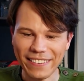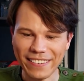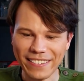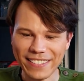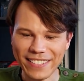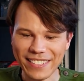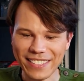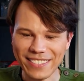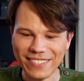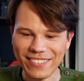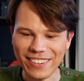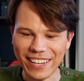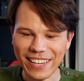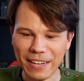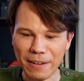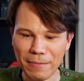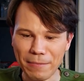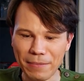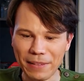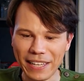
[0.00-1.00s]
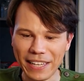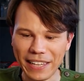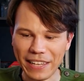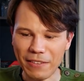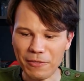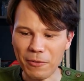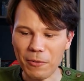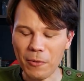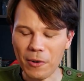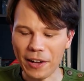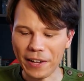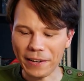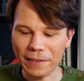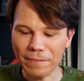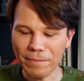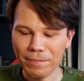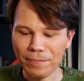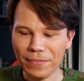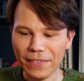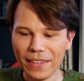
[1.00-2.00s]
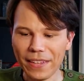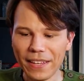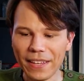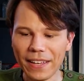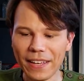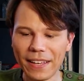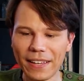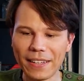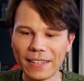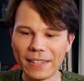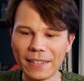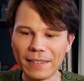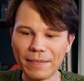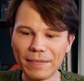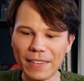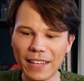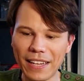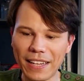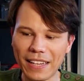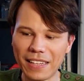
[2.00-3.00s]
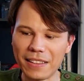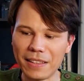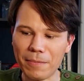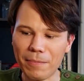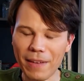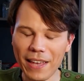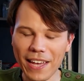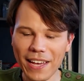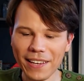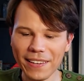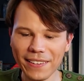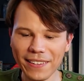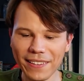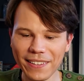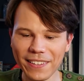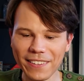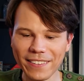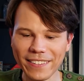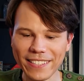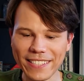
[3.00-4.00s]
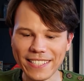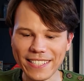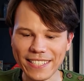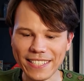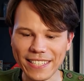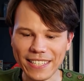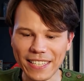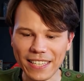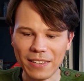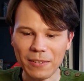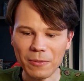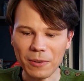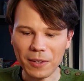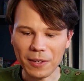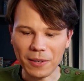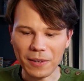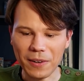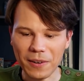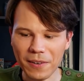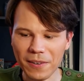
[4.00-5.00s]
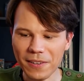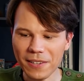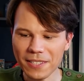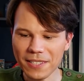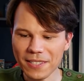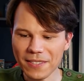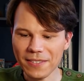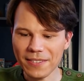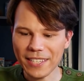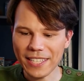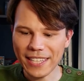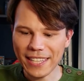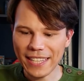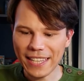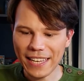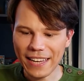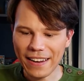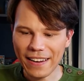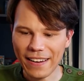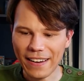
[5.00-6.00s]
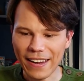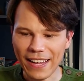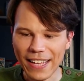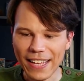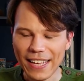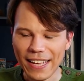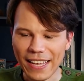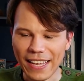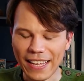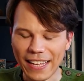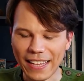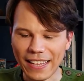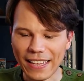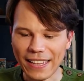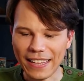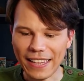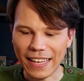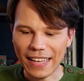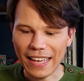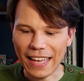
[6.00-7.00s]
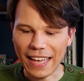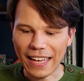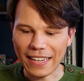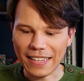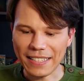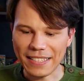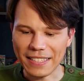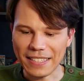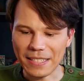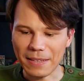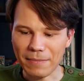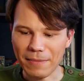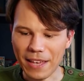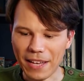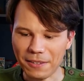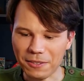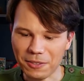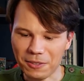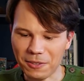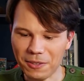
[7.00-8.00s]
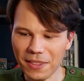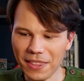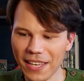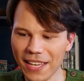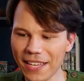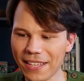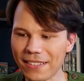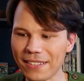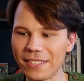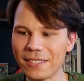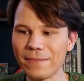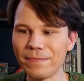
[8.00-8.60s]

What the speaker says: It says right here, play level 1. Then in the back, you can see what cards are in there, and they added some extra things.